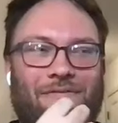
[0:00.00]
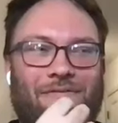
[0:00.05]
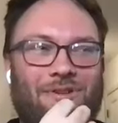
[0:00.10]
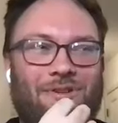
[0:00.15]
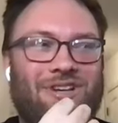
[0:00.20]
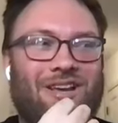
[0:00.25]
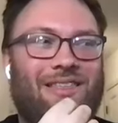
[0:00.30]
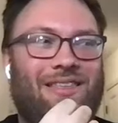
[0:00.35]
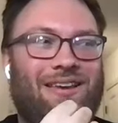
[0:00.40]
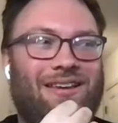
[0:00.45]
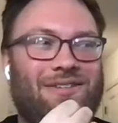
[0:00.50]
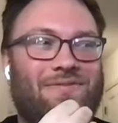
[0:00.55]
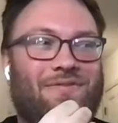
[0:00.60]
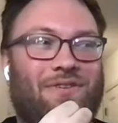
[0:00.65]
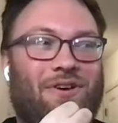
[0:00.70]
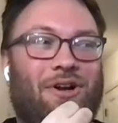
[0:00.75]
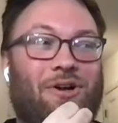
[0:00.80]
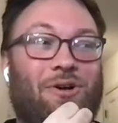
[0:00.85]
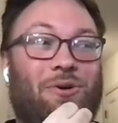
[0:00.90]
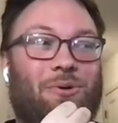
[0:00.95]
which I think is
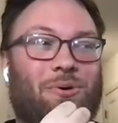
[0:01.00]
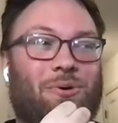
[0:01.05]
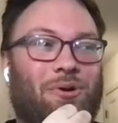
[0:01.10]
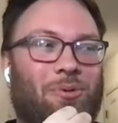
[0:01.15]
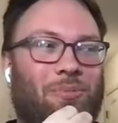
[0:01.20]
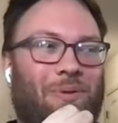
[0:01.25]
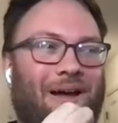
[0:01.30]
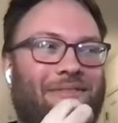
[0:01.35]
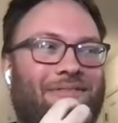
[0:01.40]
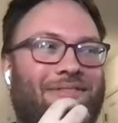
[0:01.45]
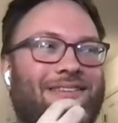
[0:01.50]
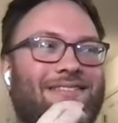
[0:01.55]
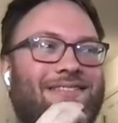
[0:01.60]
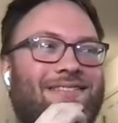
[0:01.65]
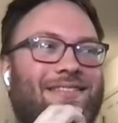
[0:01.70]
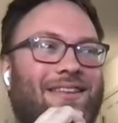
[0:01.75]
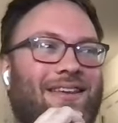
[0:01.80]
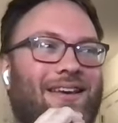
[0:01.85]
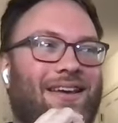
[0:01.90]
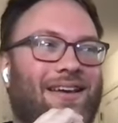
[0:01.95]
very cool about this
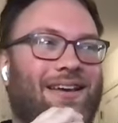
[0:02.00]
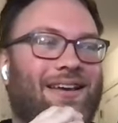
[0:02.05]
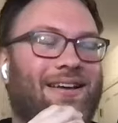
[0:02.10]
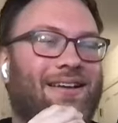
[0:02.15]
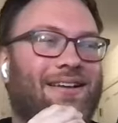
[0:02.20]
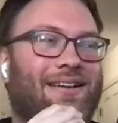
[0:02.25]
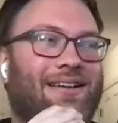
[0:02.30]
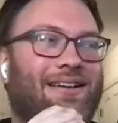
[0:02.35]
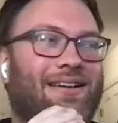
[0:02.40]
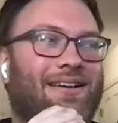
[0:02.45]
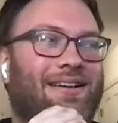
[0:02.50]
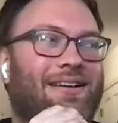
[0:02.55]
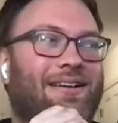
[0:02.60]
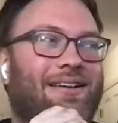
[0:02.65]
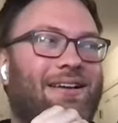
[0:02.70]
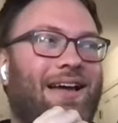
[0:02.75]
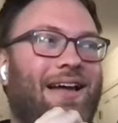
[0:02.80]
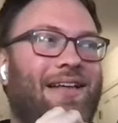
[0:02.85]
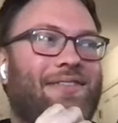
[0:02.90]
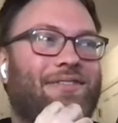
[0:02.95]
thing,
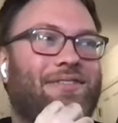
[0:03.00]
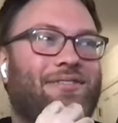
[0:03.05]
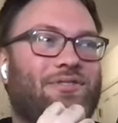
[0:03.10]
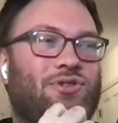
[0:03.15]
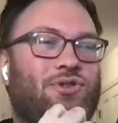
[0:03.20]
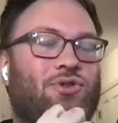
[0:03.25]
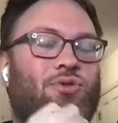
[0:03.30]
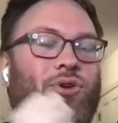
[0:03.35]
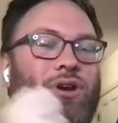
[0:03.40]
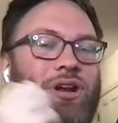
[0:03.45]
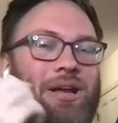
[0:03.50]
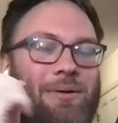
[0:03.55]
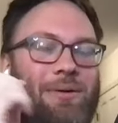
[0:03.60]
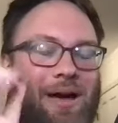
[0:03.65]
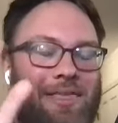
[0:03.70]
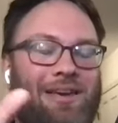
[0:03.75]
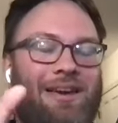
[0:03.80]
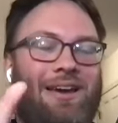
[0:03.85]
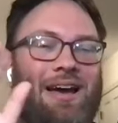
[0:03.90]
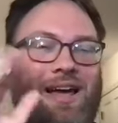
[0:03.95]
and Scream,
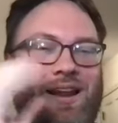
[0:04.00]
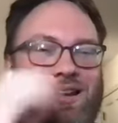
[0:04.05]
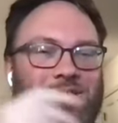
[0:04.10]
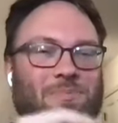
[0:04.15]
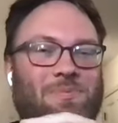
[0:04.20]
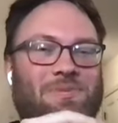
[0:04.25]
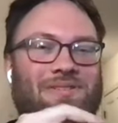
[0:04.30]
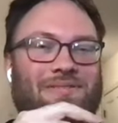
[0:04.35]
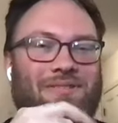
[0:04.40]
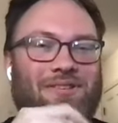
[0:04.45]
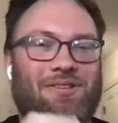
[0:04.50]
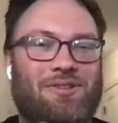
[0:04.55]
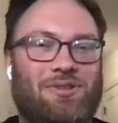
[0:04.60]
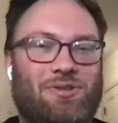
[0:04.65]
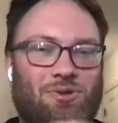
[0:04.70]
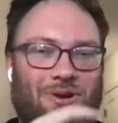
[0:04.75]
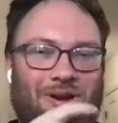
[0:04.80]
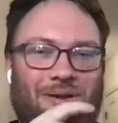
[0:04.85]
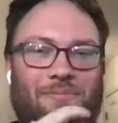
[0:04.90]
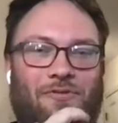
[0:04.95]
I think kind of specific to the
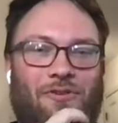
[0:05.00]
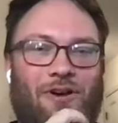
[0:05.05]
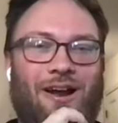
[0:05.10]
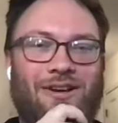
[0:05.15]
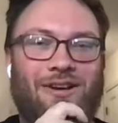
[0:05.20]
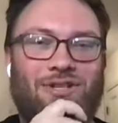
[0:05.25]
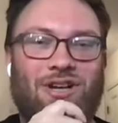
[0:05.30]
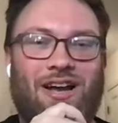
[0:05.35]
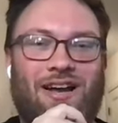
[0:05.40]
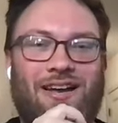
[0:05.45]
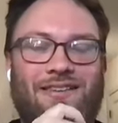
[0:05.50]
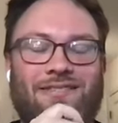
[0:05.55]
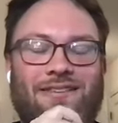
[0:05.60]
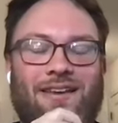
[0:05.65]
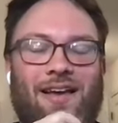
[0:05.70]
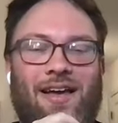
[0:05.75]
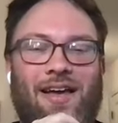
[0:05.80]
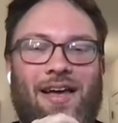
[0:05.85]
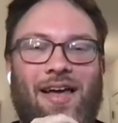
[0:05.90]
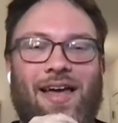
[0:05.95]
Scream franchise,
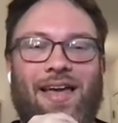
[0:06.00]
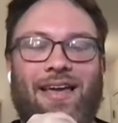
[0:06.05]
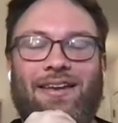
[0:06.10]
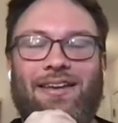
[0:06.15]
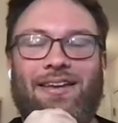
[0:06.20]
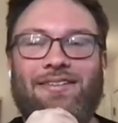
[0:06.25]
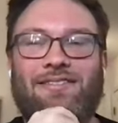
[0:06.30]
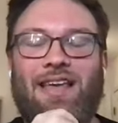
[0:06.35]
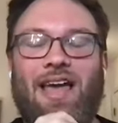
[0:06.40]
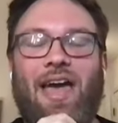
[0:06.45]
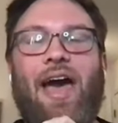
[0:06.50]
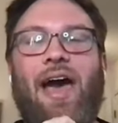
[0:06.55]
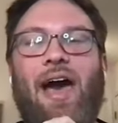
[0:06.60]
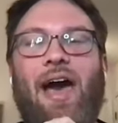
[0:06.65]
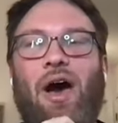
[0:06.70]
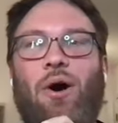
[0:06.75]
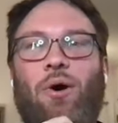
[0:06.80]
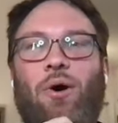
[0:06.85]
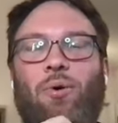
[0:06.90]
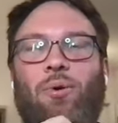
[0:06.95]
is
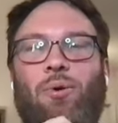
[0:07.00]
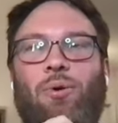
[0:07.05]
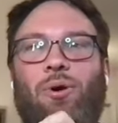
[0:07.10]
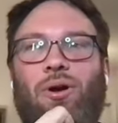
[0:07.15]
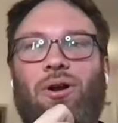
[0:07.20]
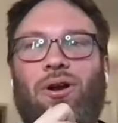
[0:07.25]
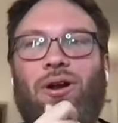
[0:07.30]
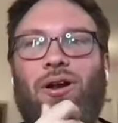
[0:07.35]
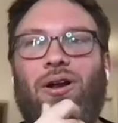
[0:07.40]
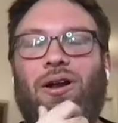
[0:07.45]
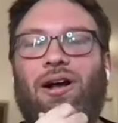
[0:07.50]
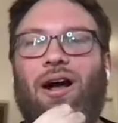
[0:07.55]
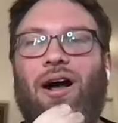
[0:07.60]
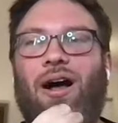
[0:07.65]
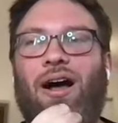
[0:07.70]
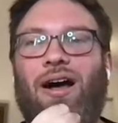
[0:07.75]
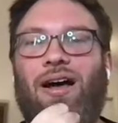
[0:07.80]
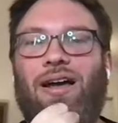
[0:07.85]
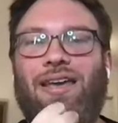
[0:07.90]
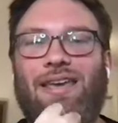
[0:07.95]
how
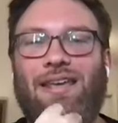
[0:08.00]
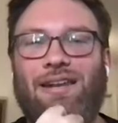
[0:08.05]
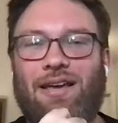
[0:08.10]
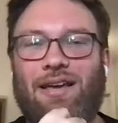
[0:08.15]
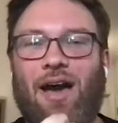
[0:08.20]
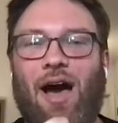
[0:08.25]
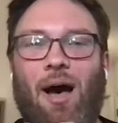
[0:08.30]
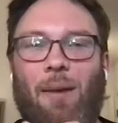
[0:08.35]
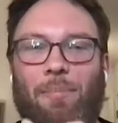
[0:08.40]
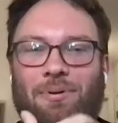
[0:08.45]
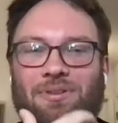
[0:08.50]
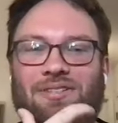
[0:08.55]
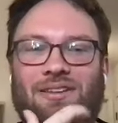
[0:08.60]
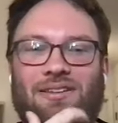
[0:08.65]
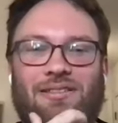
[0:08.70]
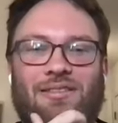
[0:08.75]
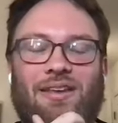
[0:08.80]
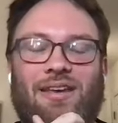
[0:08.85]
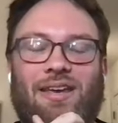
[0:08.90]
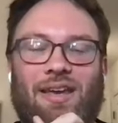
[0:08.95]

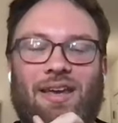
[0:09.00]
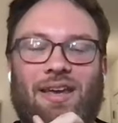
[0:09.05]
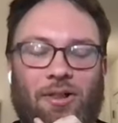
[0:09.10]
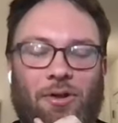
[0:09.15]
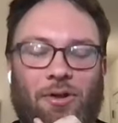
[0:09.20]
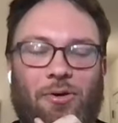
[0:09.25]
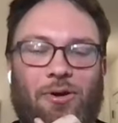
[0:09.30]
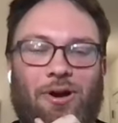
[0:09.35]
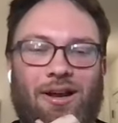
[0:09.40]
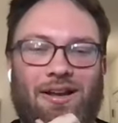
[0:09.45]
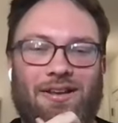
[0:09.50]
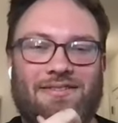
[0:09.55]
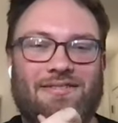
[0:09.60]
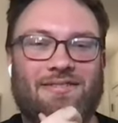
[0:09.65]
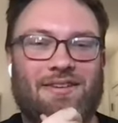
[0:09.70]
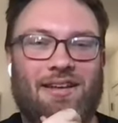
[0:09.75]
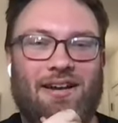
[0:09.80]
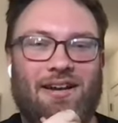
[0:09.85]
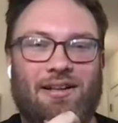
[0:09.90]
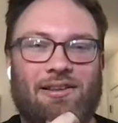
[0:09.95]
incompetent the killer is
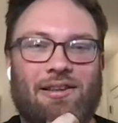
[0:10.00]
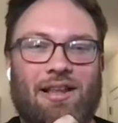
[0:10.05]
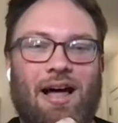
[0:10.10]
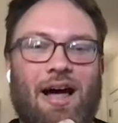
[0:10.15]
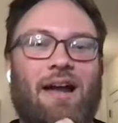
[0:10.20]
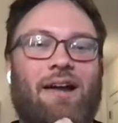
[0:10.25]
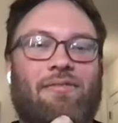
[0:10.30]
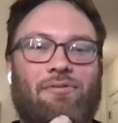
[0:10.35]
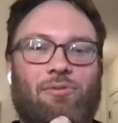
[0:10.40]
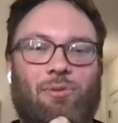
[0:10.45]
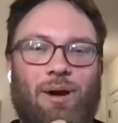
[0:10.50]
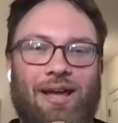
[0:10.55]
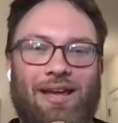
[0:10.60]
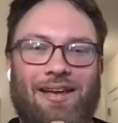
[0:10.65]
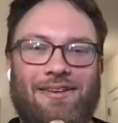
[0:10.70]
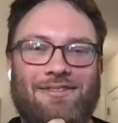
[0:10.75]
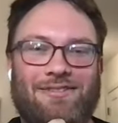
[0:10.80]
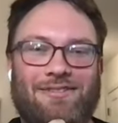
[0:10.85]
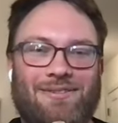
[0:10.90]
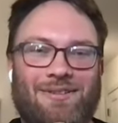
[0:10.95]
in a lot of
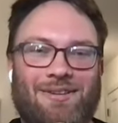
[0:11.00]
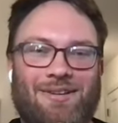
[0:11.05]
ways.